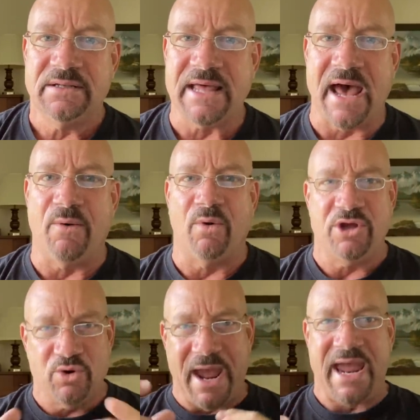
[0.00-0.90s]
that when
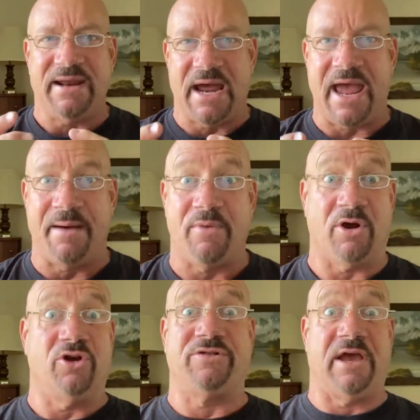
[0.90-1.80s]
you ate a
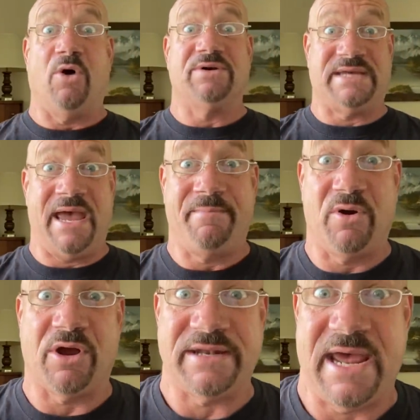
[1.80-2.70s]
hamburger, you'd think, oh, it's
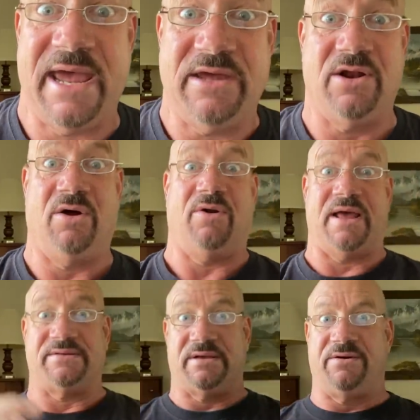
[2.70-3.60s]
hamburger day. You know,
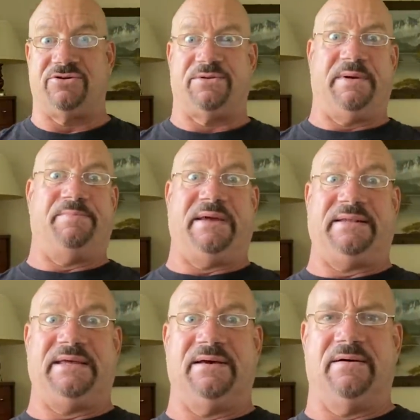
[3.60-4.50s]
that used to be a
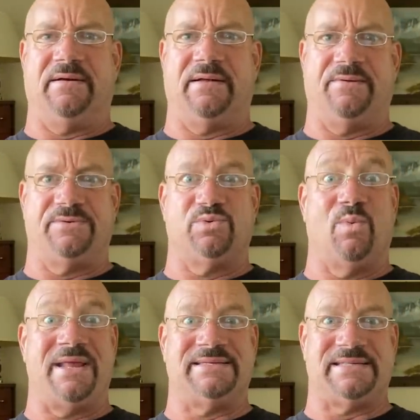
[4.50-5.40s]
big deal. That was
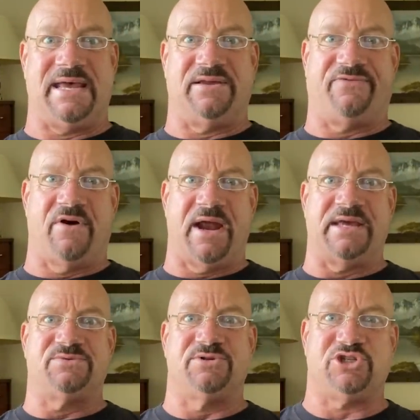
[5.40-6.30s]
Wednesdays.
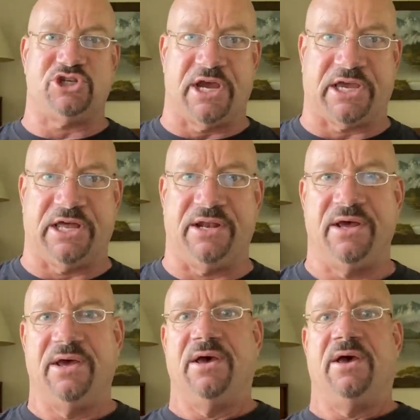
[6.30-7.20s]
Fridays was chicken.
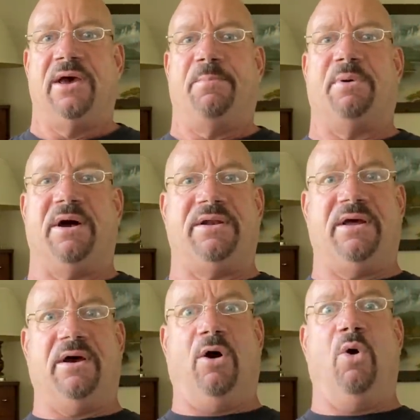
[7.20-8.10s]
But,
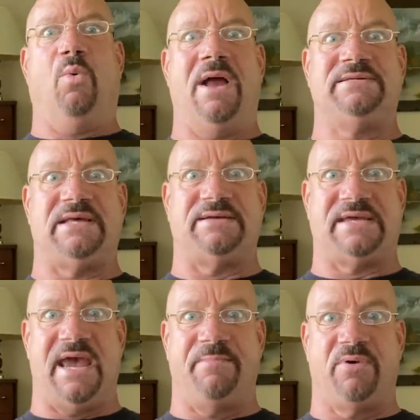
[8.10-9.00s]
oh, Wednesday's
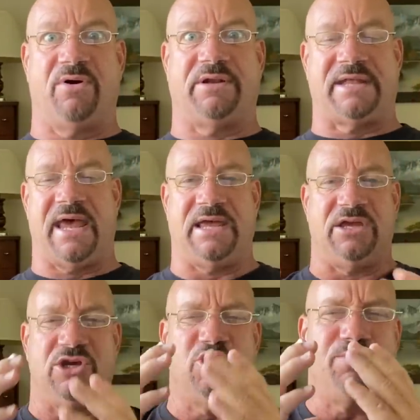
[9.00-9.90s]
hamburger day.
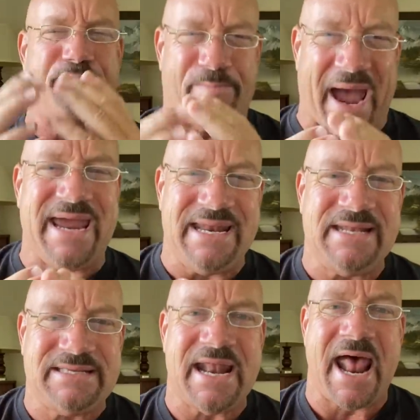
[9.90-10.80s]
You'd bite
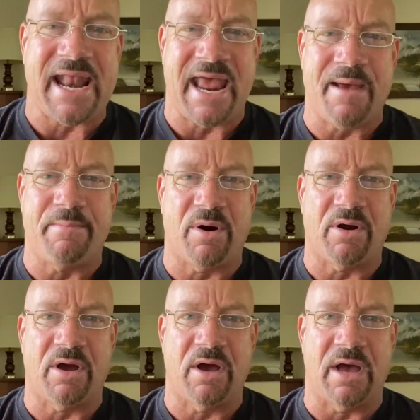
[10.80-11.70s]
into that
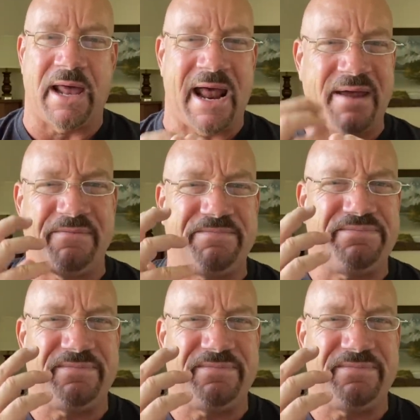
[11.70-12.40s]
hamburger, and I